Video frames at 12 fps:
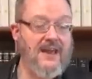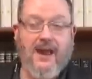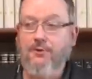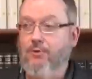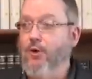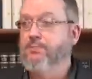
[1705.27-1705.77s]

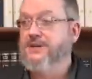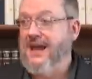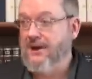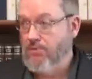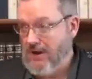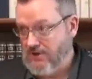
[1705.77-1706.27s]
a rope
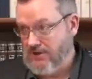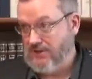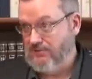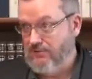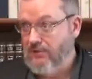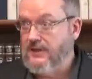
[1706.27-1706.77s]
tied around
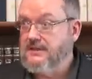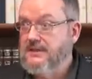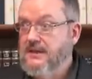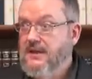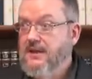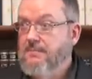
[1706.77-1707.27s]
his foot
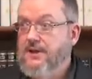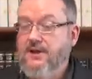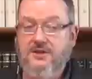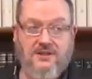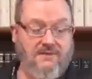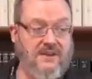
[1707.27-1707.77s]

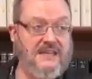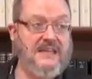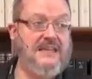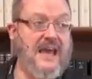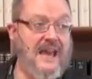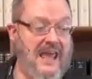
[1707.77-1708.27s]
because if he
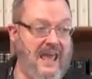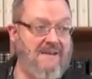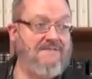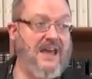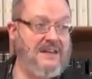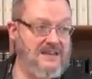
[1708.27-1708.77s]
did not
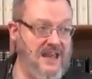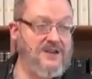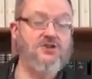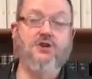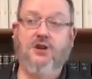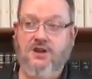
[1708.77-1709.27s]
have that
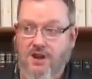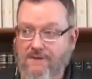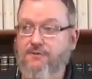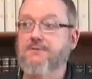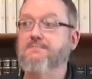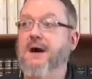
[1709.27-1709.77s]
nature
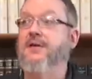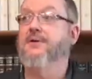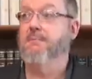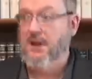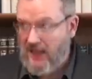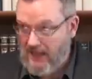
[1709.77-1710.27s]
covered by the
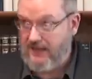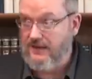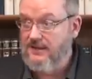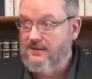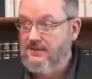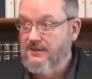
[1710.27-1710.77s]

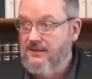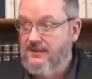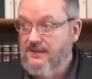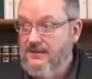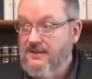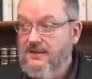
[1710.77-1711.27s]
blood,
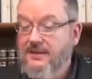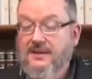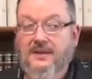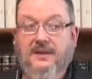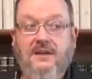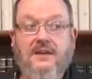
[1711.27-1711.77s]

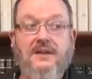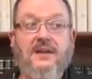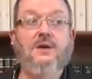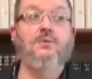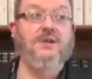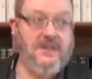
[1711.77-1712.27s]

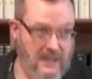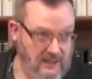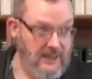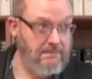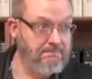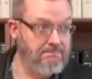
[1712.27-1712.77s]
it would
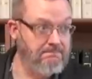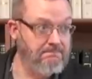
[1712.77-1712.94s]
kill him.